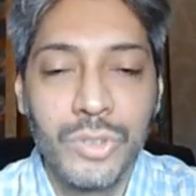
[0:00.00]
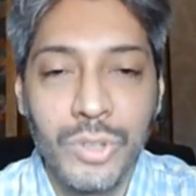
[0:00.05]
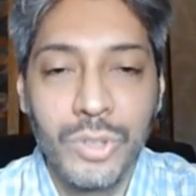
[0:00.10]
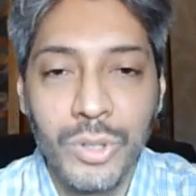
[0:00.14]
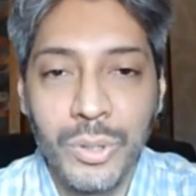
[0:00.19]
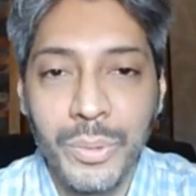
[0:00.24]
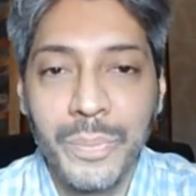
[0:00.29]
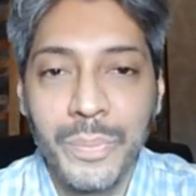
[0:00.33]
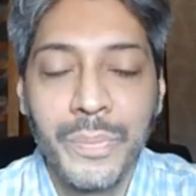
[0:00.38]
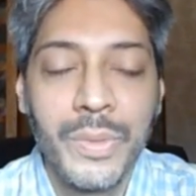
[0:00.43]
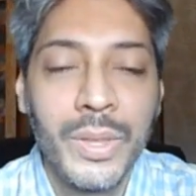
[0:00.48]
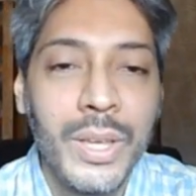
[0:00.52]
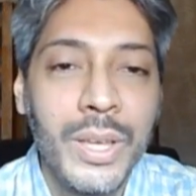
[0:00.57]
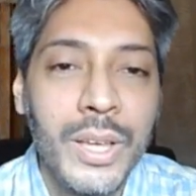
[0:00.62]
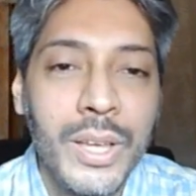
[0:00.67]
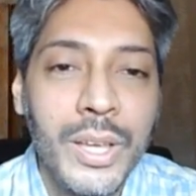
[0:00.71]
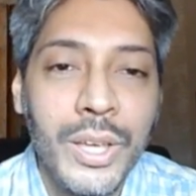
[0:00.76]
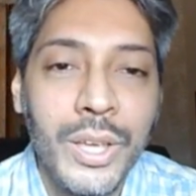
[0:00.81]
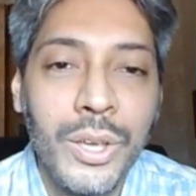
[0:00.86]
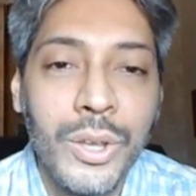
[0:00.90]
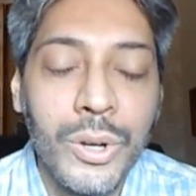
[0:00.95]
So,
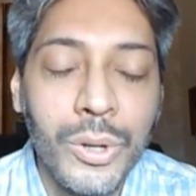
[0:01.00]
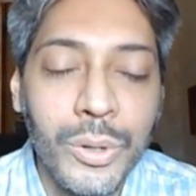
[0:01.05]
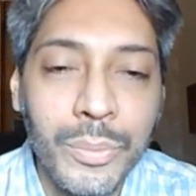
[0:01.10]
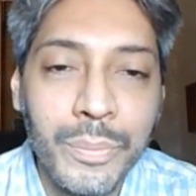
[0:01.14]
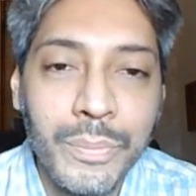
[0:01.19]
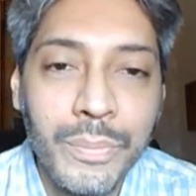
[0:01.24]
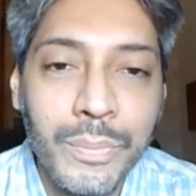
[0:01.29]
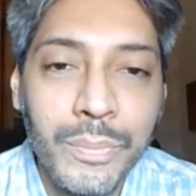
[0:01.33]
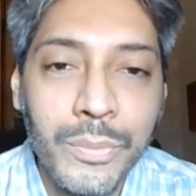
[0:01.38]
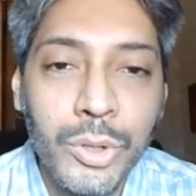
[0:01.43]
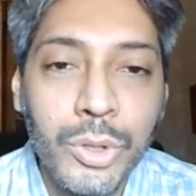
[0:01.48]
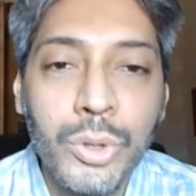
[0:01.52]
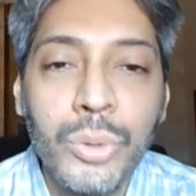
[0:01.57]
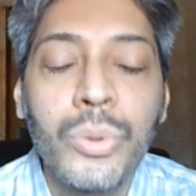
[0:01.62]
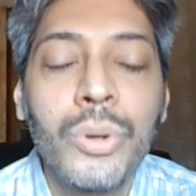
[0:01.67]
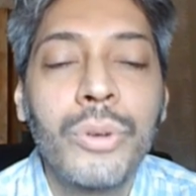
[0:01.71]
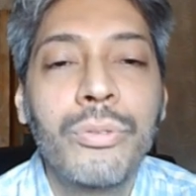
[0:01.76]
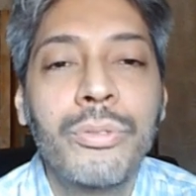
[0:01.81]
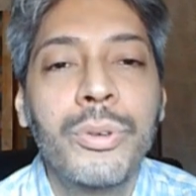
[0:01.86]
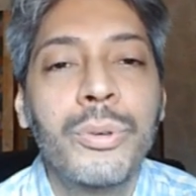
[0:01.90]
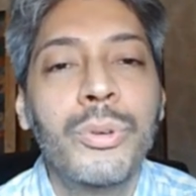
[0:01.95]
you
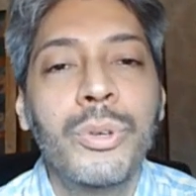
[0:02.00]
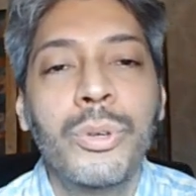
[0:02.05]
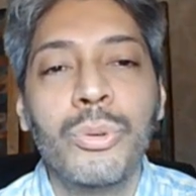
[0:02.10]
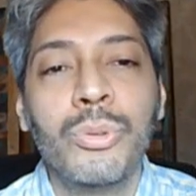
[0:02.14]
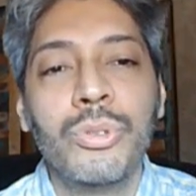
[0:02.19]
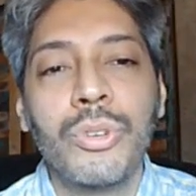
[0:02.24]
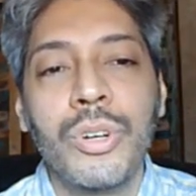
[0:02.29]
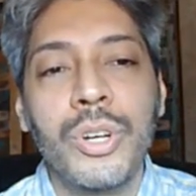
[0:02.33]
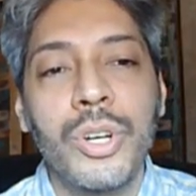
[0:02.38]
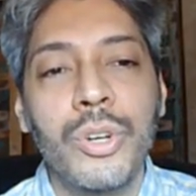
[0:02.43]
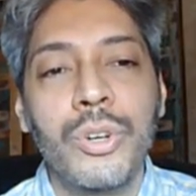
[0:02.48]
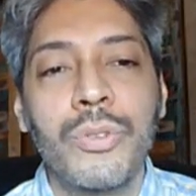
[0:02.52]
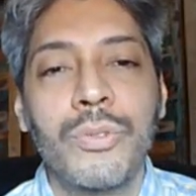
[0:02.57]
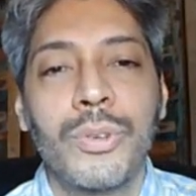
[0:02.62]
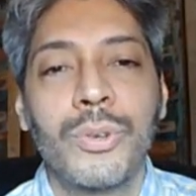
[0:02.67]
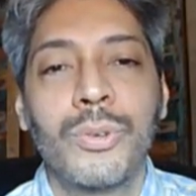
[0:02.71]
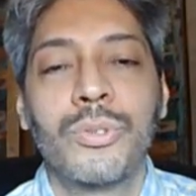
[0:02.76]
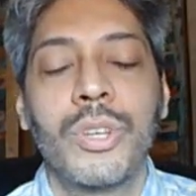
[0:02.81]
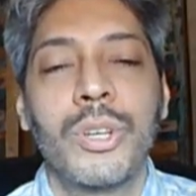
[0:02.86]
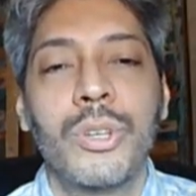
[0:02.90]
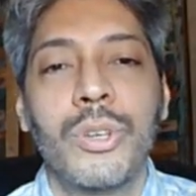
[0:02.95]
do a few user
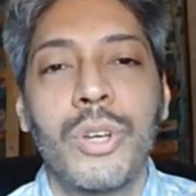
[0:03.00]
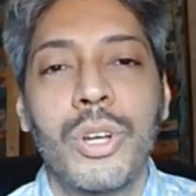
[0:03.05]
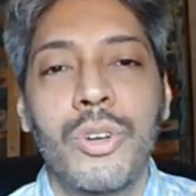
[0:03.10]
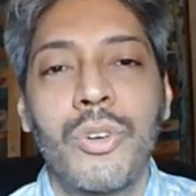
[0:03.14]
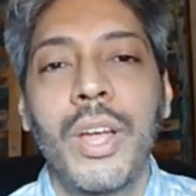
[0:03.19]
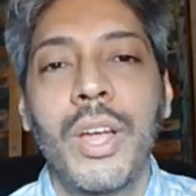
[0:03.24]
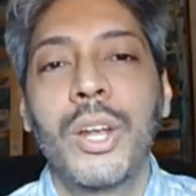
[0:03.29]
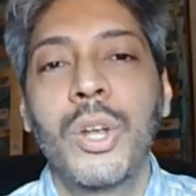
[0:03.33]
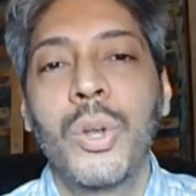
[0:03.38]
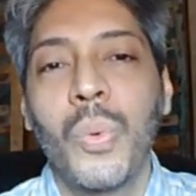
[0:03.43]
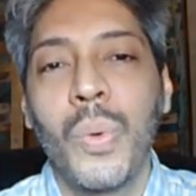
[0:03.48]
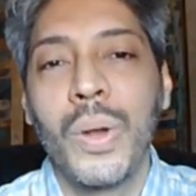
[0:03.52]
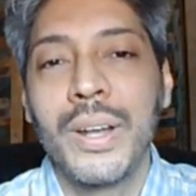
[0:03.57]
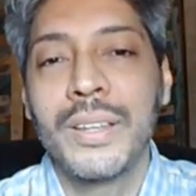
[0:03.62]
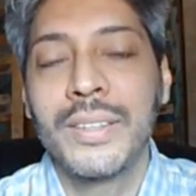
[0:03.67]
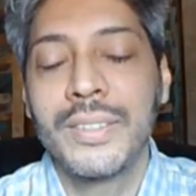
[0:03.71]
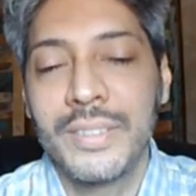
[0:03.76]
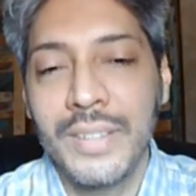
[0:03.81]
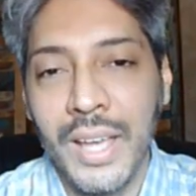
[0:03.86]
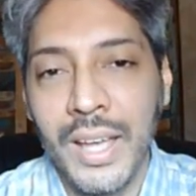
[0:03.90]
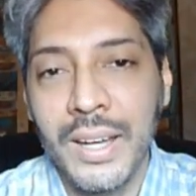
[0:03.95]
interviews and you're trying to
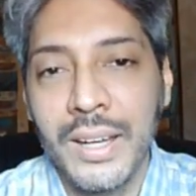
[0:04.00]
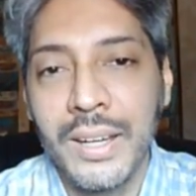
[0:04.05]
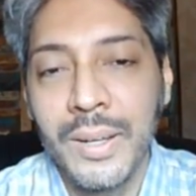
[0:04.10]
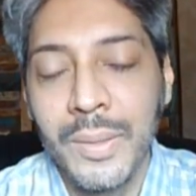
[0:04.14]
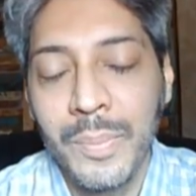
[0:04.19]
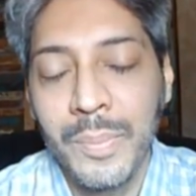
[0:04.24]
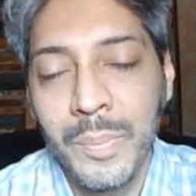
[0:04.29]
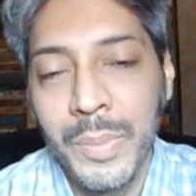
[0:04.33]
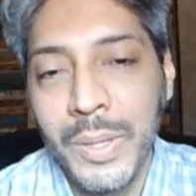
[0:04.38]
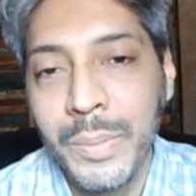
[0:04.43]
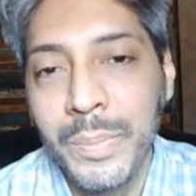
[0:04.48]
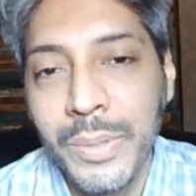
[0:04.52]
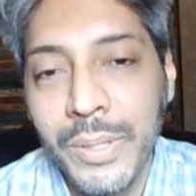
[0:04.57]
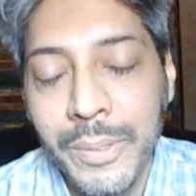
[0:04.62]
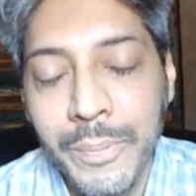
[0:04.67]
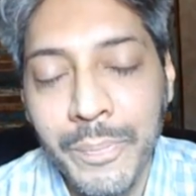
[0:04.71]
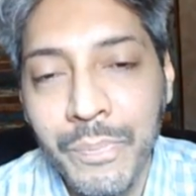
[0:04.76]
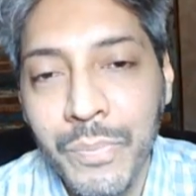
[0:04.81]
understand people.